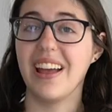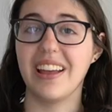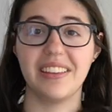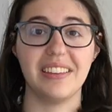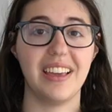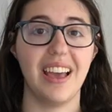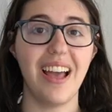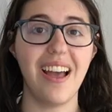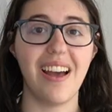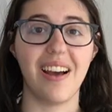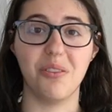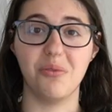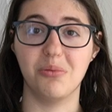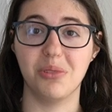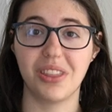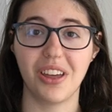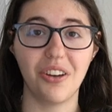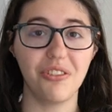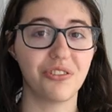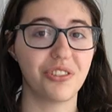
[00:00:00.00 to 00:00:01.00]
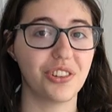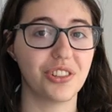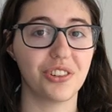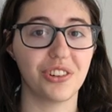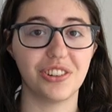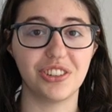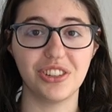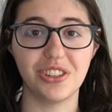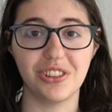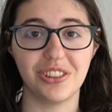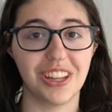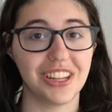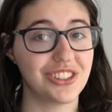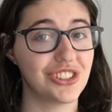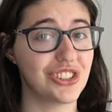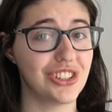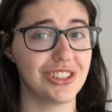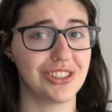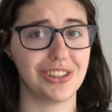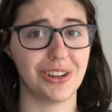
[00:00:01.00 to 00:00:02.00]
Yeah, without further ado,
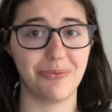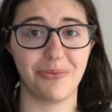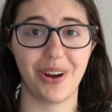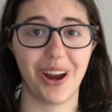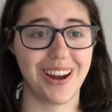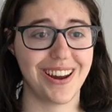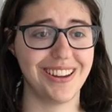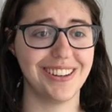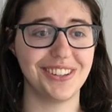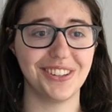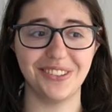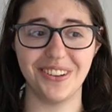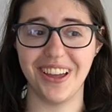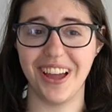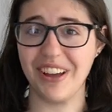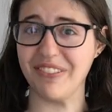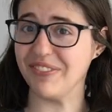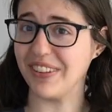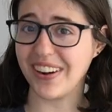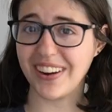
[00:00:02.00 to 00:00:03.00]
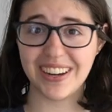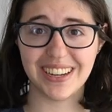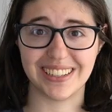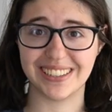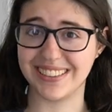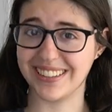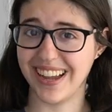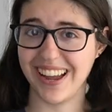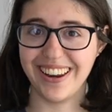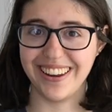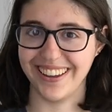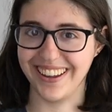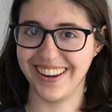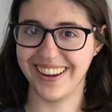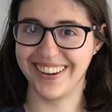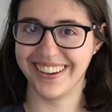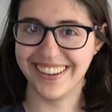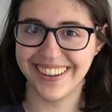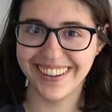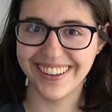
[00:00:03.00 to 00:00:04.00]
let's just jump right into it. I'm very excited.